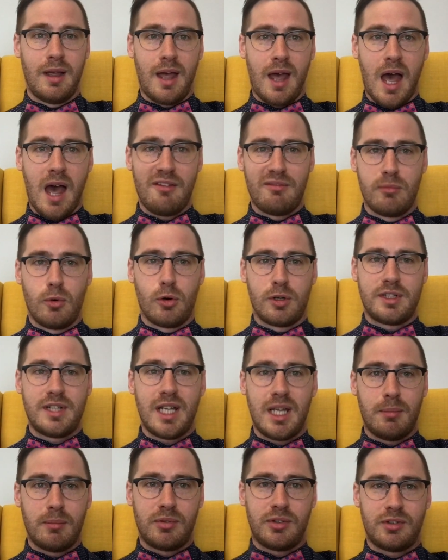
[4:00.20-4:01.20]
have more
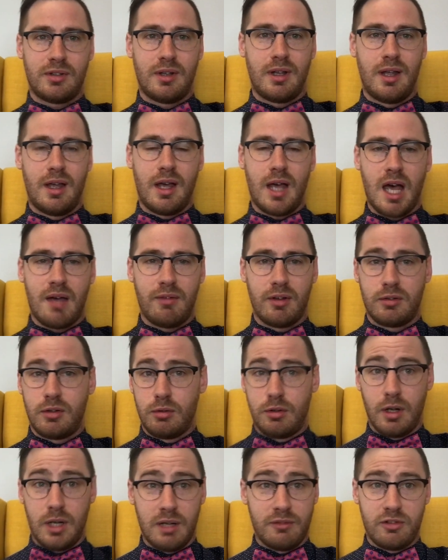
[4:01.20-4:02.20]
teams having to
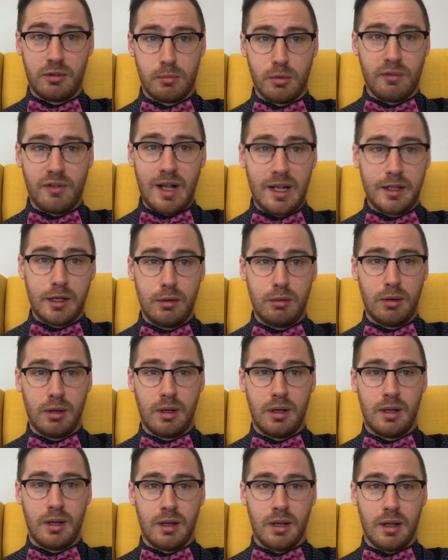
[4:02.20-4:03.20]
deliver more value
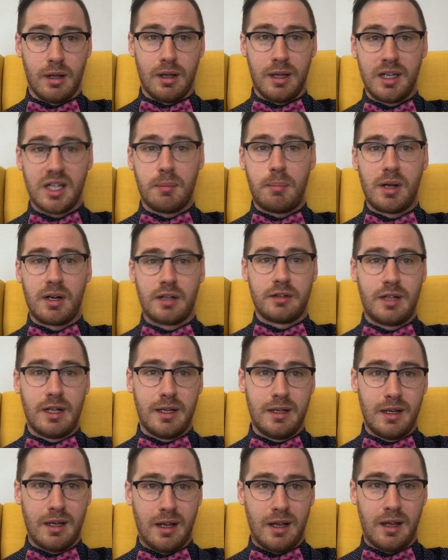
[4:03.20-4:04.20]

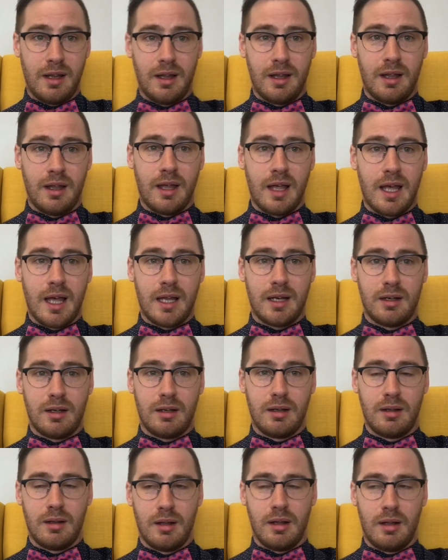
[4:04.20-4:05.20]
independently,
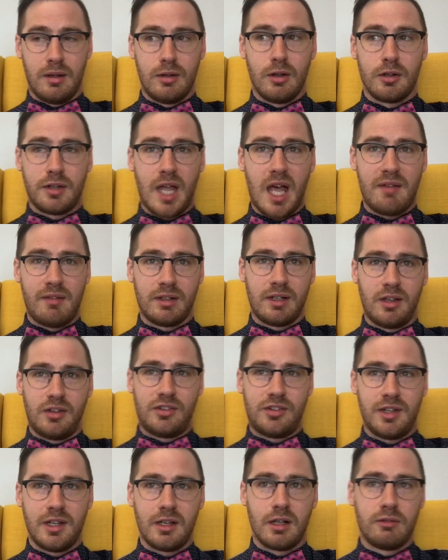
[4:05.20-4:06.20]
and not having this
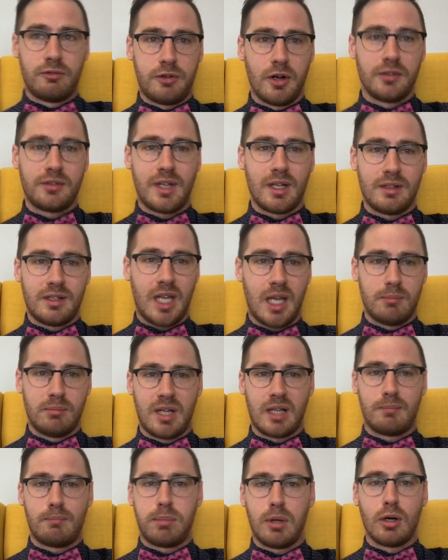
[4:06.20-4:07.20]
single front-end team
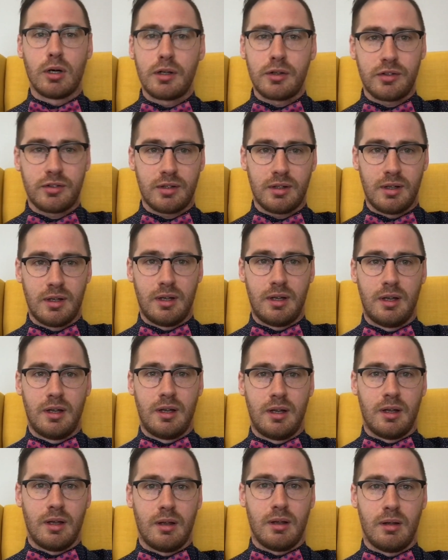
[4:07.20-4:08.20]
that blocks
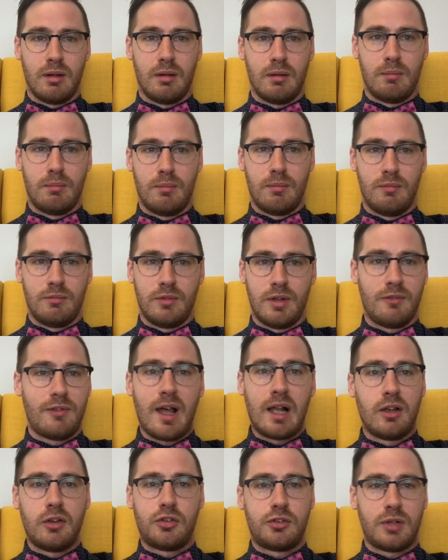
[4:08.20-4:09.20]
the
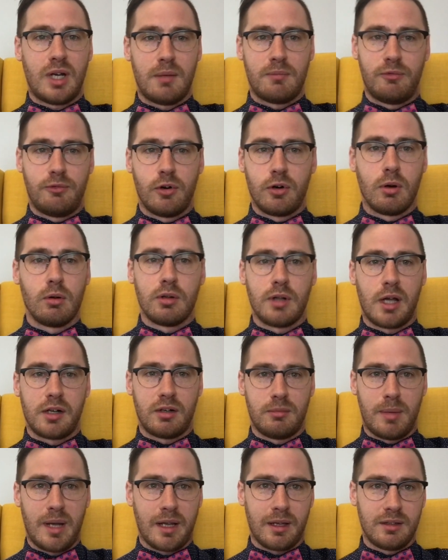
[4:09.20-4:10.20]
value stream for all
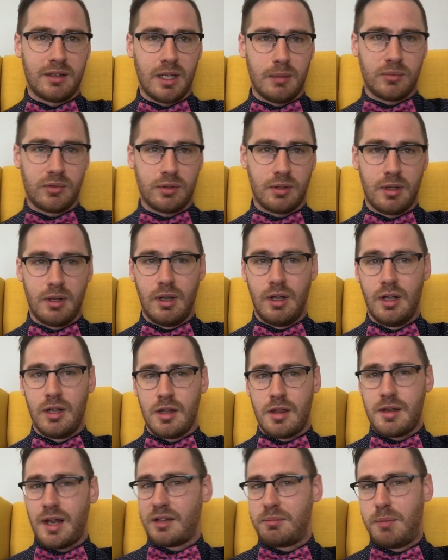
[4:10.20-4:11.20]
other backend teams.
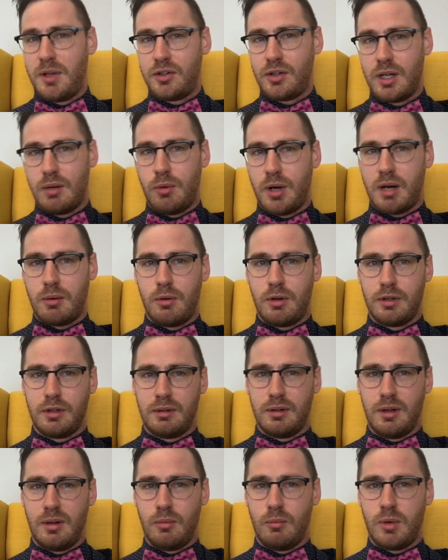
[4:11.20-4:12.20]
So that's basically what I
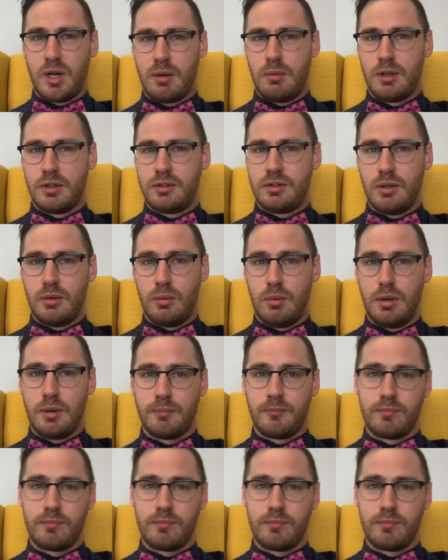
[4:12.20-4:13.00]
want to